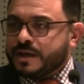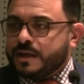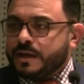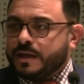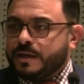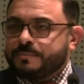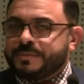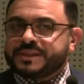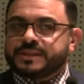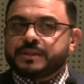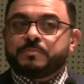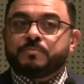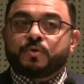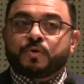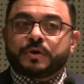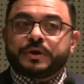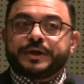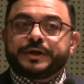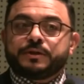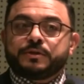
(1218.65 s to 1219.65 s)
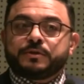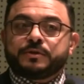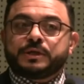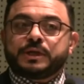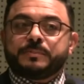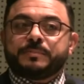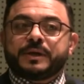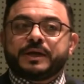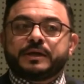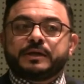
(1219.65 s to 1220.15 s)
Uh, but the more I
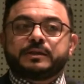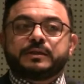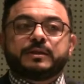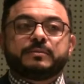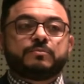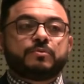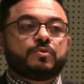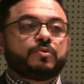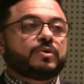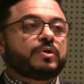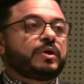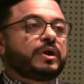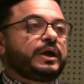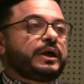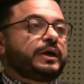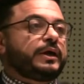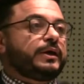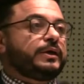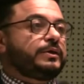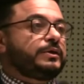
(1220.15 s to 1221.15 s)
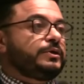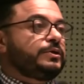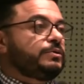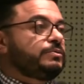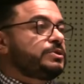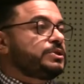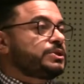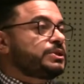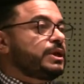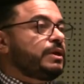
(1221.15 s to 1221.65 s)
learned about it, the more I, you
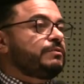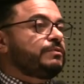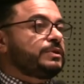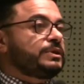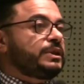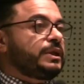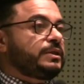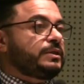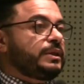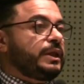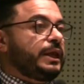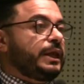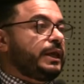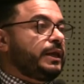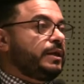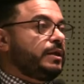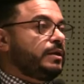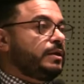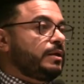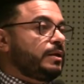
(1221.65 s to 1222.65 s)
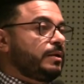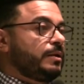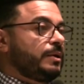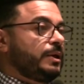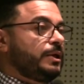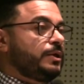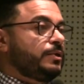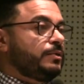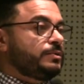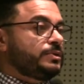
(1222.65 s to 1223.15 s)
know, discovered that they,
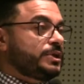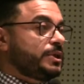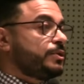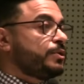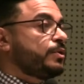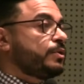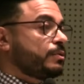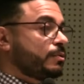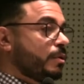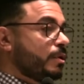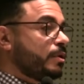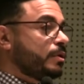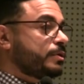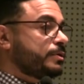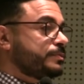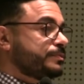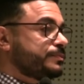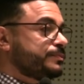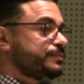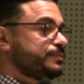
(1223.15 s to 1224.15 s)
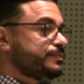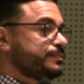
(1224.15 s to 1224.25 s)
you know, did her wrong.